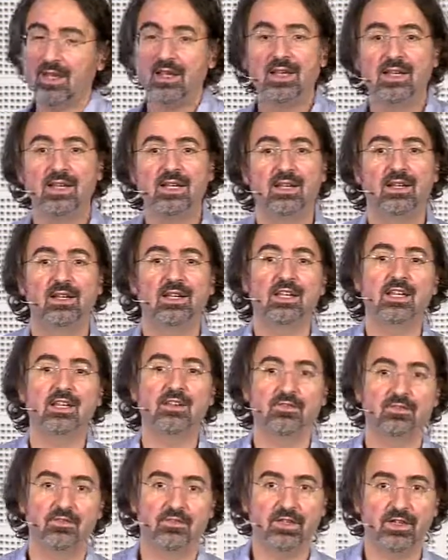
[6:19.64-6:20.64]
in
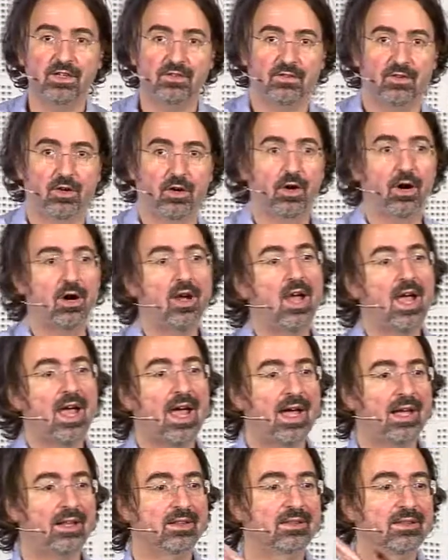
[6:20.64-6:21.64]
in vivo,
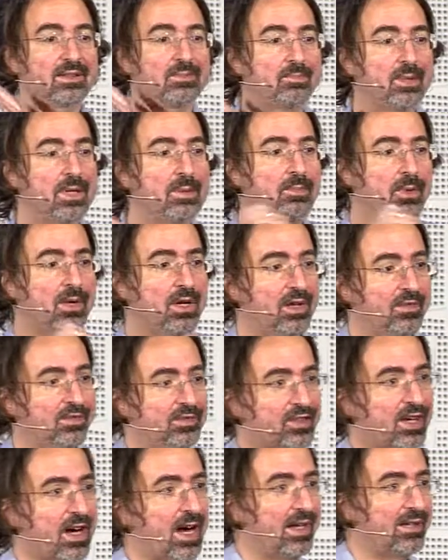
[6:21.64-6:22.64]
and people have
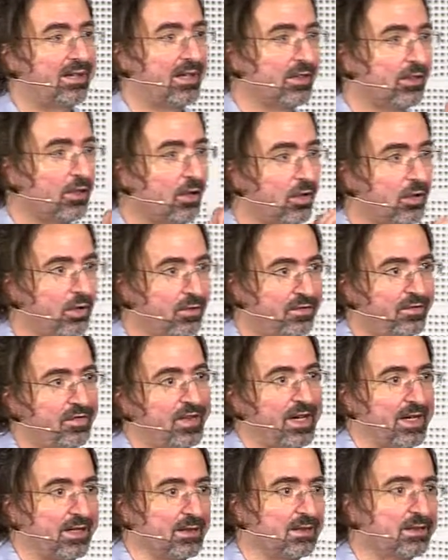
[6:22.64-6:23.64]
tried and all
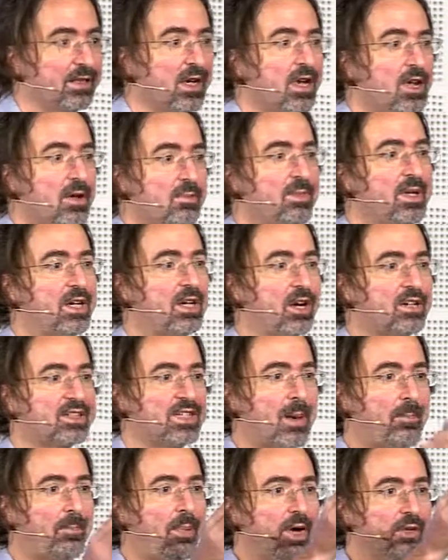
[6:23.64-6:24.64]
failed, because
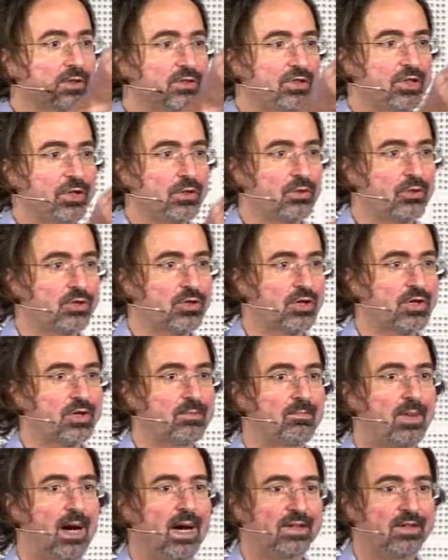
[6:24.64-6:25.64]
upon dilution in
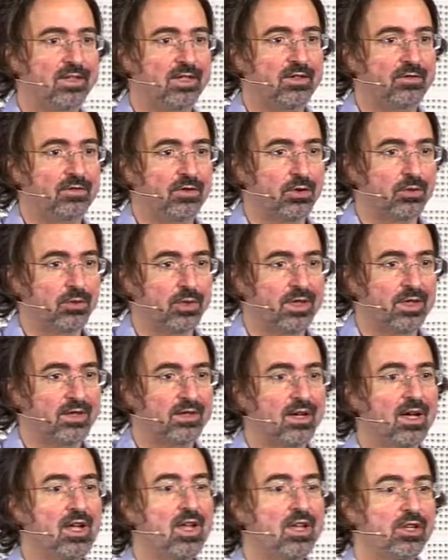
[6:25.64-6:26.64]
bodily fluid,
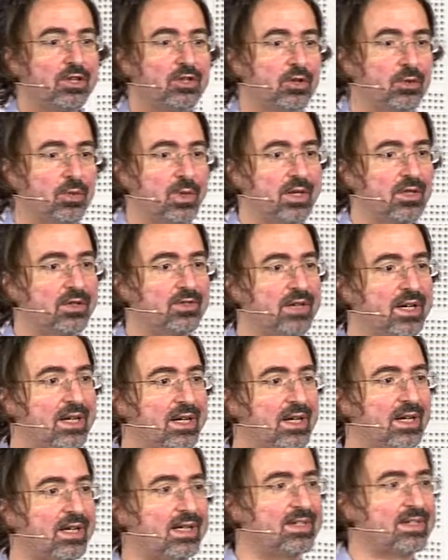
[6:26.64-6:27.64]
you will
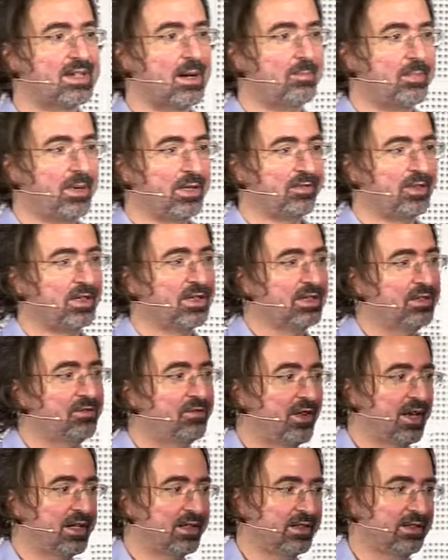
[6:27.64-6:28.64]
release a perfectly
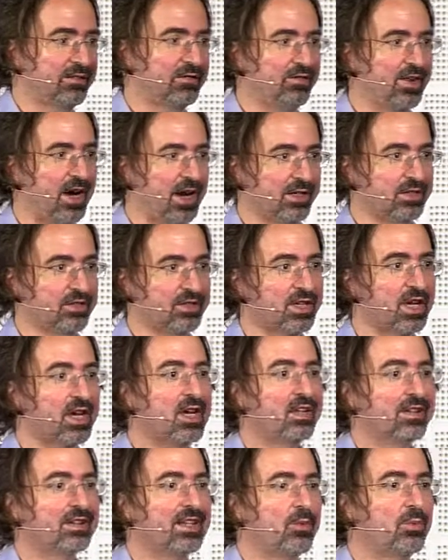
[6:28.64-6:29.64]
infective virus
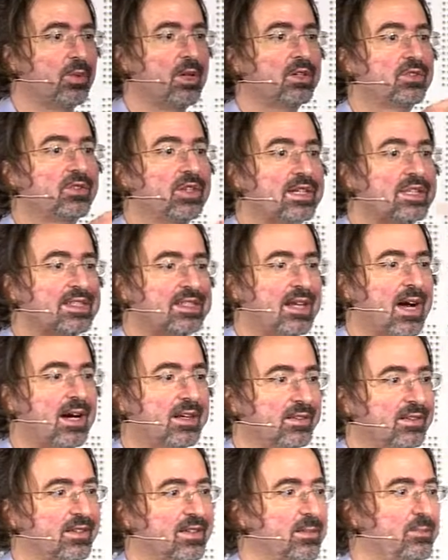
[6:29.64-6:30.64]
that will restart
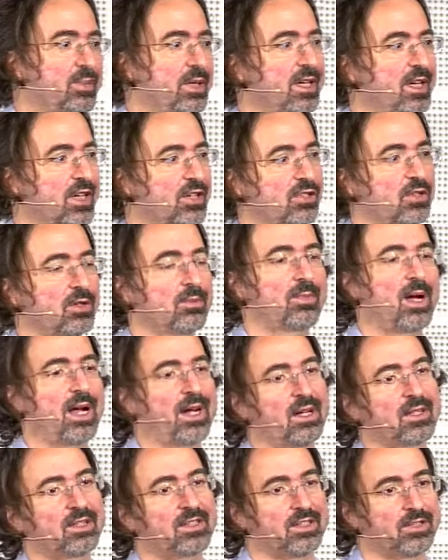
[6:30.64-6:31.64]
the replication
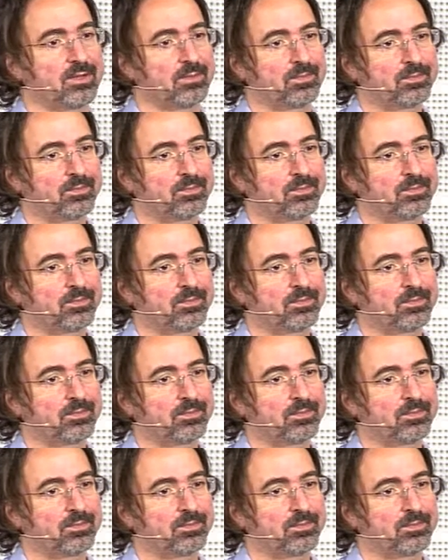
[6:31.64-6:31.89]
mechanism.